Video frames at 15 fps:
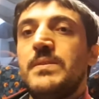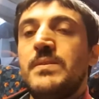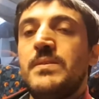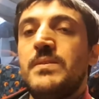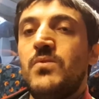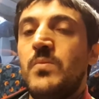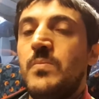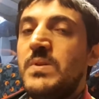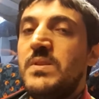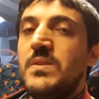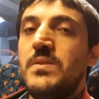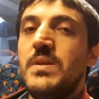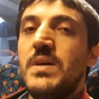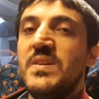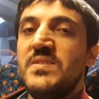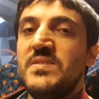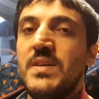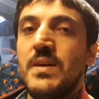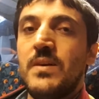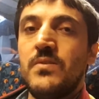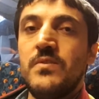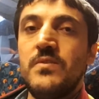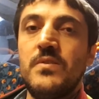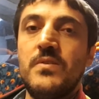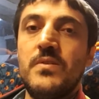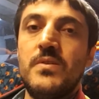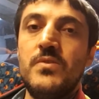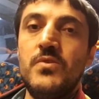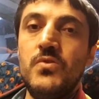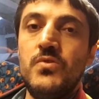nobody does that on the
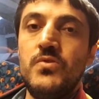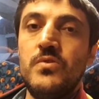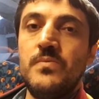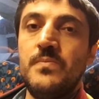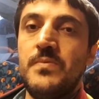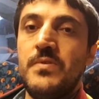YouTube.